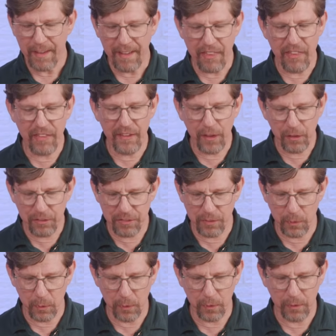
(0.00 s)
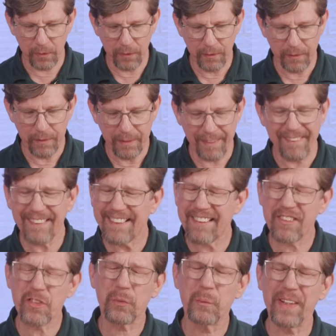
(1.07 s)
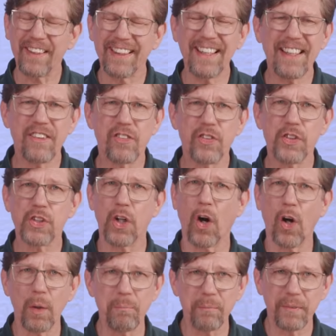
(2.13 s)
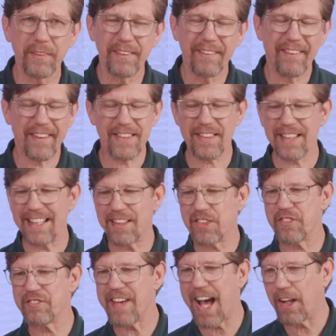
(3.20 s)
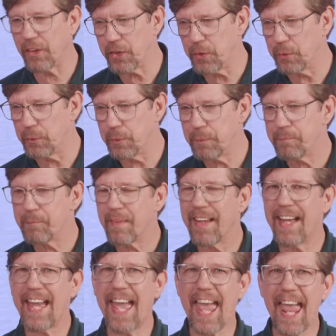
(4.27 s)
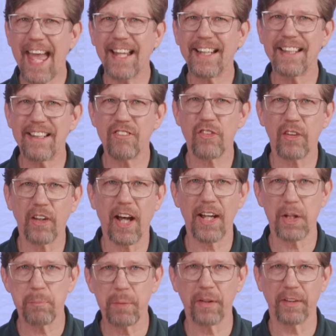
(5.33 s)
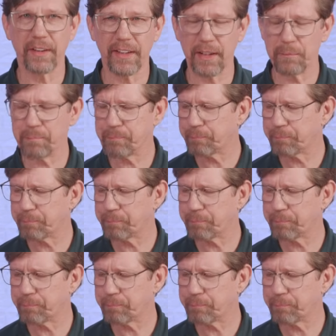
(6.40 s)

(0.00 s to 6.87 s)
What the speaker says: And therefore, that's really its charm, that's its value, and its liability.